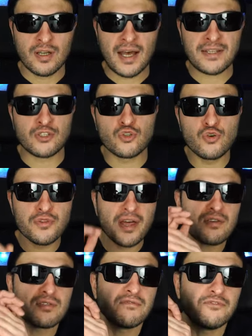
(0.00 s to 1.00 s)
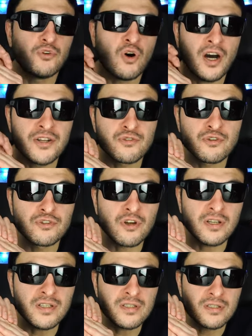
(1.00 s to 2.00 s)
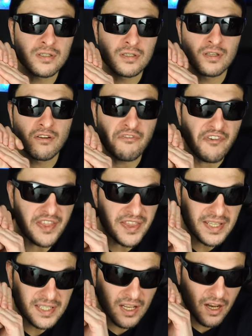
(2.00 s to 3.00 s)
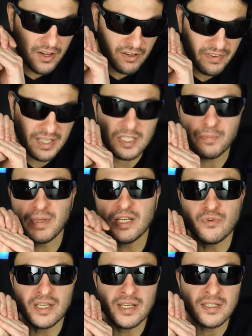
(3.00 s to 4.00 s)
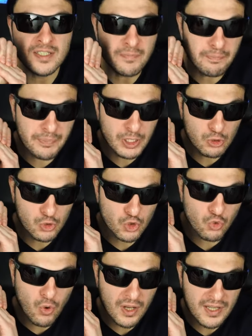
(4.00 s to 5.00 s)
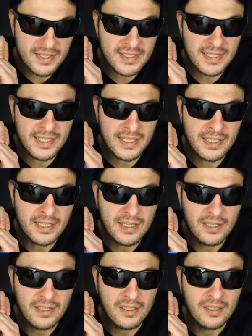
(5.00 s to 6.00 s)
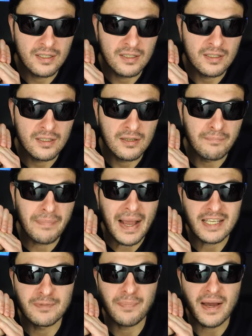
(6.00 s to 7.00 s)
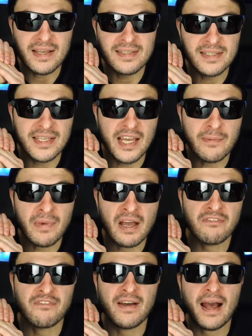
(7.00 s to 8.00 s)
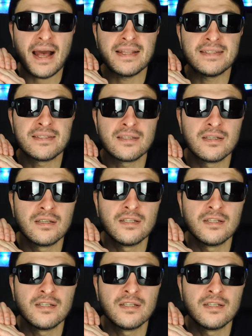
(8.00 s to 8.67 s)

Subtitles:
at $2,400 for this kind of experience, build quality, backed by ZMF and